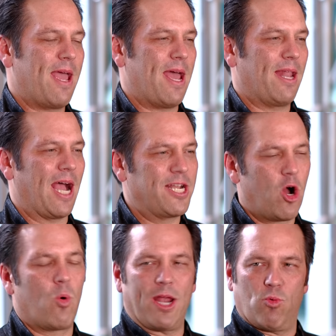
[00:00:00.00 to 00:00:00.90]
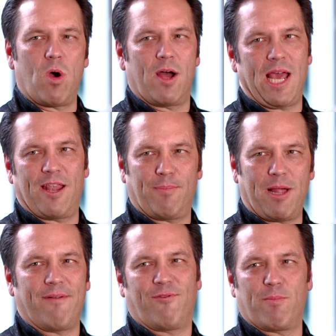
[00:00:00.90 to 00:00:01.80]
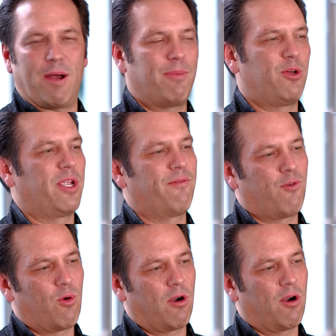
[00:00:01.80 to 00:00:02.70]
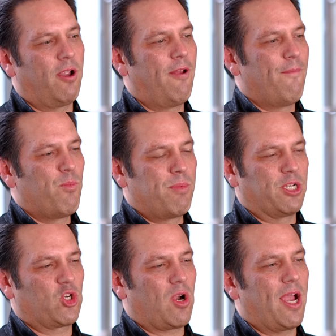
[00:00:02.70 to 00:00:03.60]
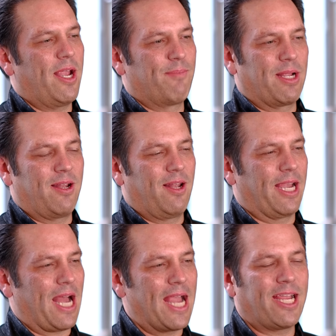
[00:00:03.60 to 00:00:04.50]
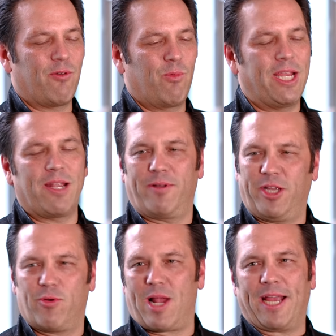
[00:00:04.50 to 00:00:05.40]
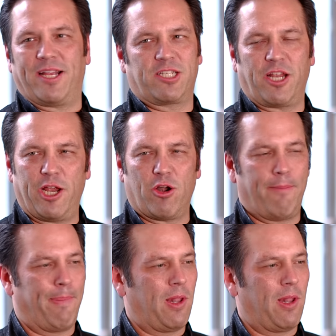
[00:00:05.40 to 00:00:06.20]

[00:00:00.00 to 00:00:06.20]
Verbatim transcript: And I know what I want out of the platform I'm building for, but trying, but like I can, we can, you and I could sit here and